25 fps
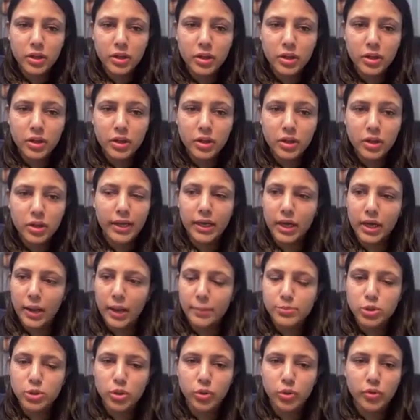and take an
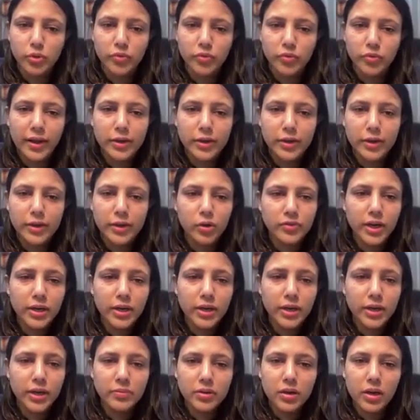absolute value of that,
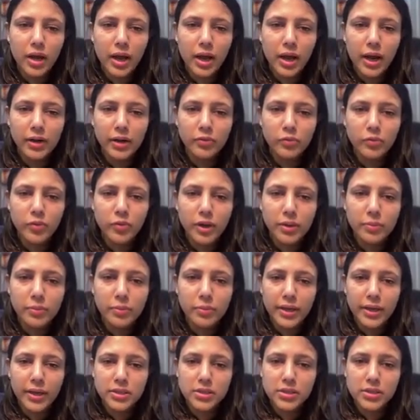and 1
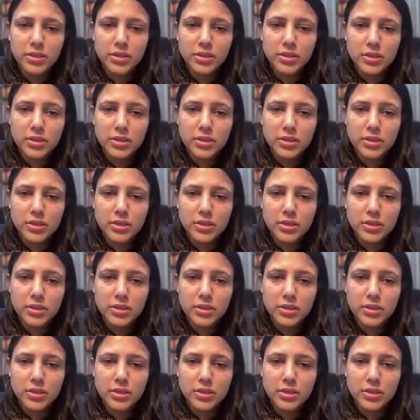minus